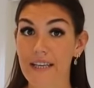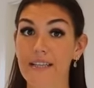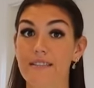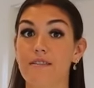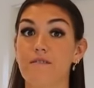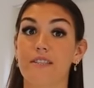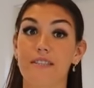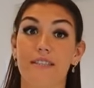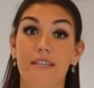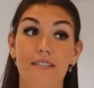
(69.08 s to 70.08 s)
that insulin
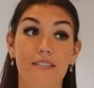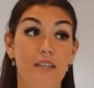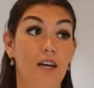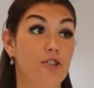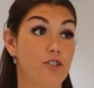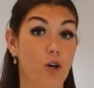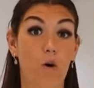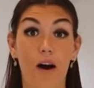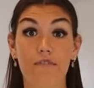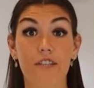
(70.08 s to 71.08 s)
resistance so
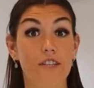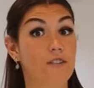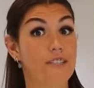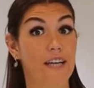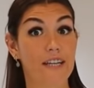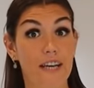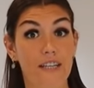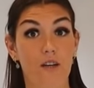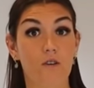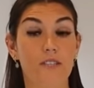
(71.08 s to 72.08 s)
often goes
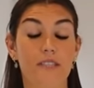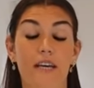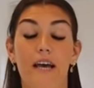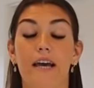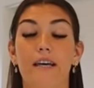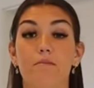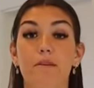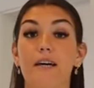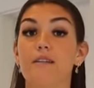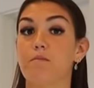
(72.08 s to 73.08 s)
undiagnosed is
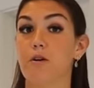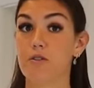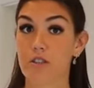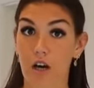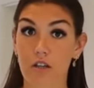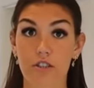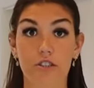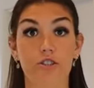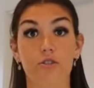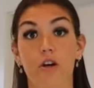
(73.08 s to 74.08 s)
because most
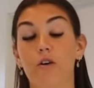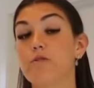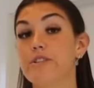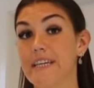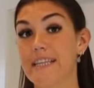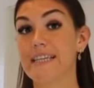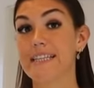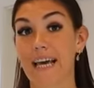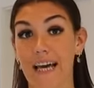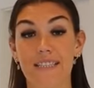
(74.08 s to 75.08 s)
doctors do not routinely
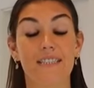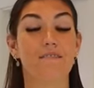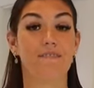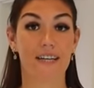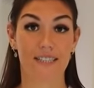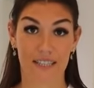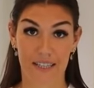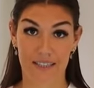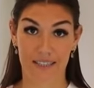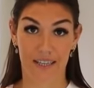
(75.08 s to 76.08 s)
test fasting
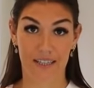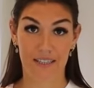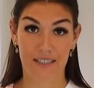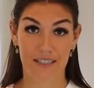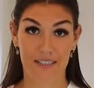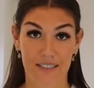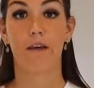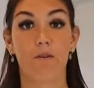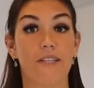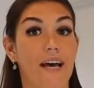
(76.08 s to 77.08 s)
insulin.
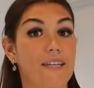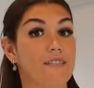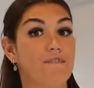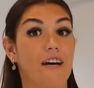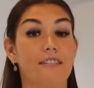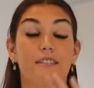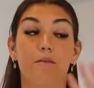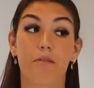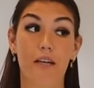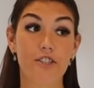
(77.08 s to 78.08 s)
They will test
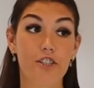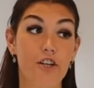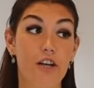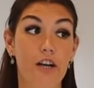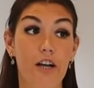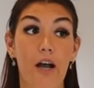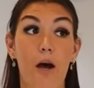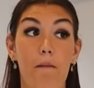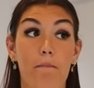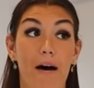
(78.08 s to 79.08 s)
fasting blood sugar,
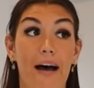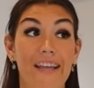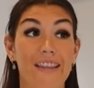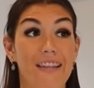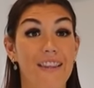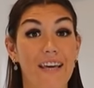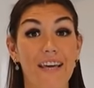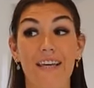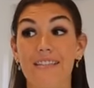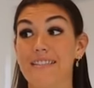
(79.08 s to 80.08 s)
but the thing
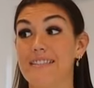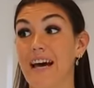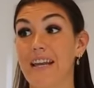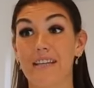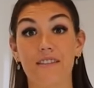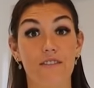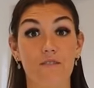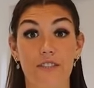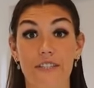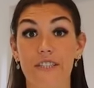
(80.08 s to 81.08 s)
is that insulin
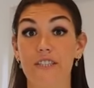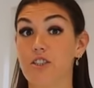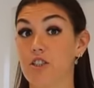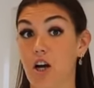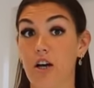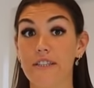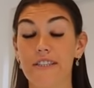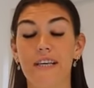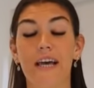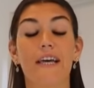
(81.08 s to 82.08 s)
resistance starts